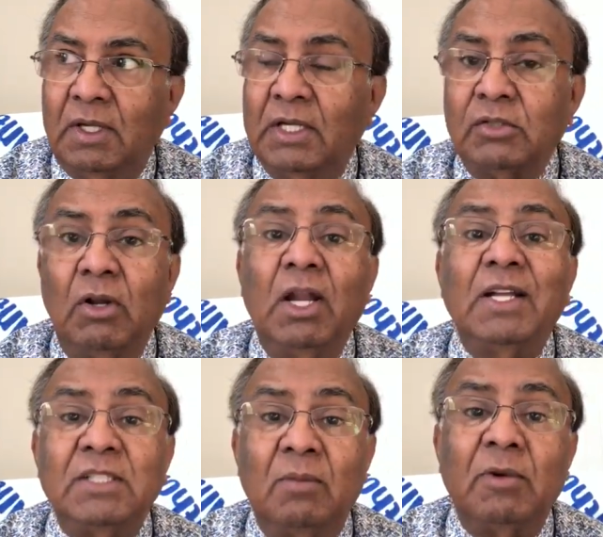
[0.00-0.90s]
And so a
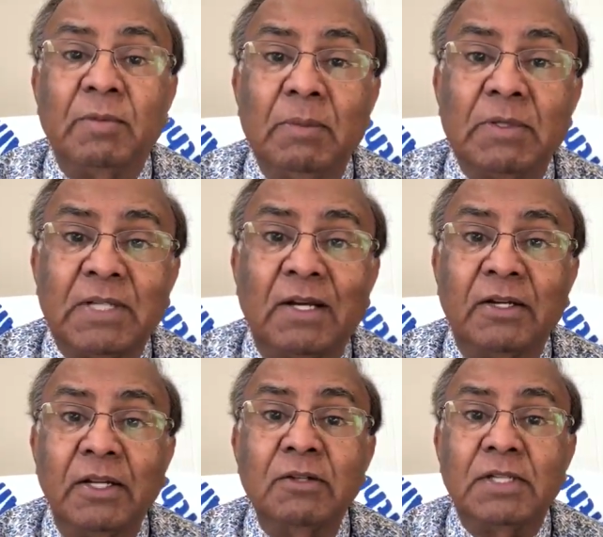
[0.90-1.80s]
large number of people started
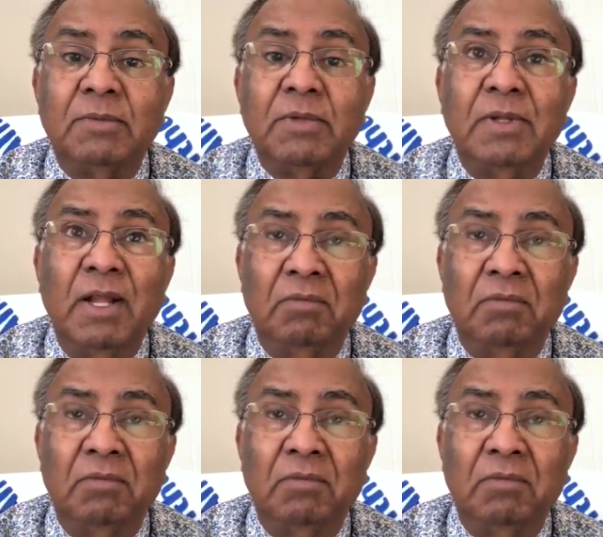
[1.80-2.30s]
to use it.